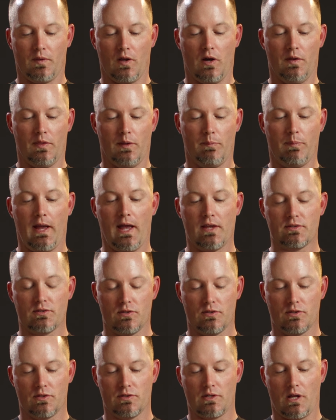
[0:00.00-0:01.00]
on the
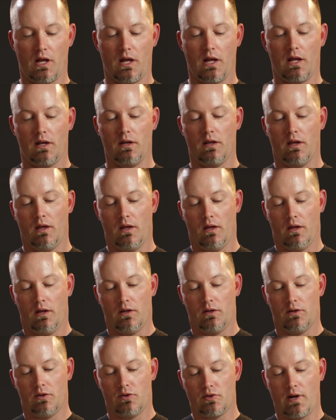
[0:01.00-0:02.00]
passenger side,
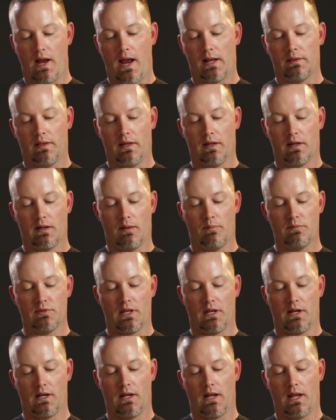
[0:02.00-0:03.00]
your drag link comes
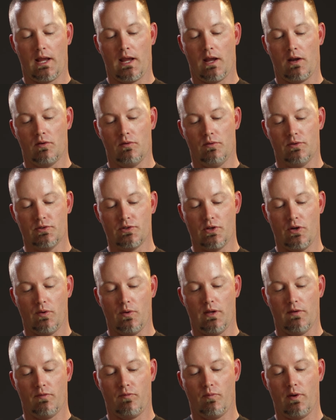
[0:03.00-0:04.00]
in at an angle. So
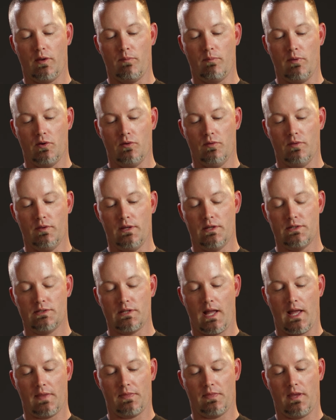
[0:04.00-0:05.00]
if we mill this
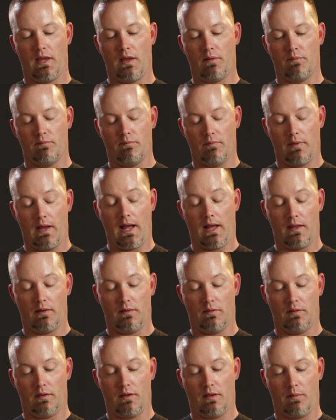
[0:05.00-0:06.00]
at
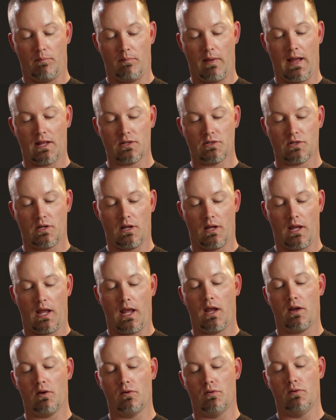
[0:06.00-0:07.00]
a matching
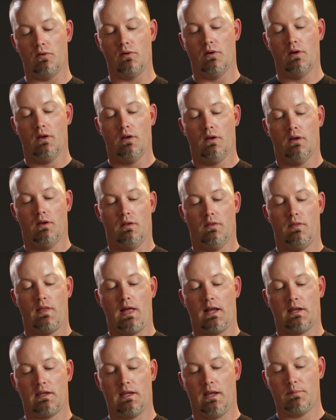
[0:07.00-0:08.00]
angle,
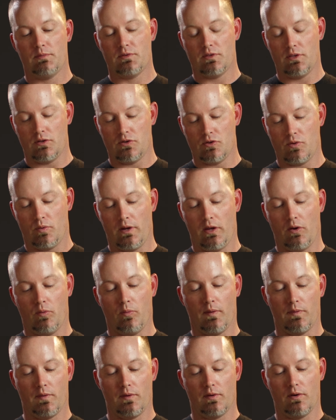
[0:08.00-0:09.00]
that keeps the joint,
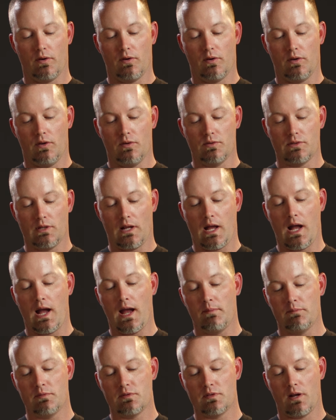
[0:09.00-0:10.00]
whether you're using
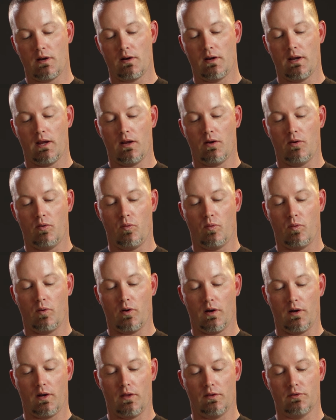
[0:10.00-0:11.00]
Heim steering
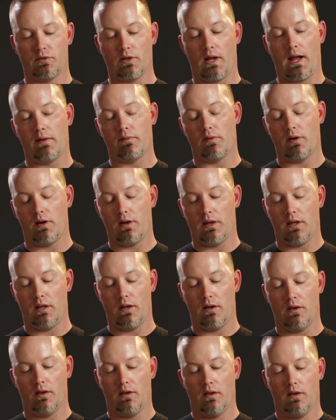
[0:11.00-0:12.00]
or another tie rod
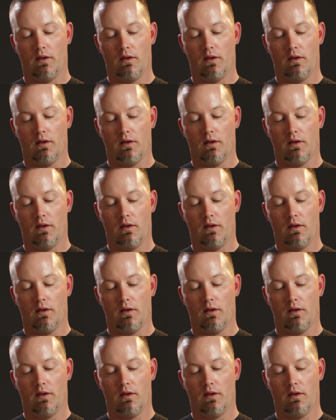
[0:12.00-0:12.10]
end,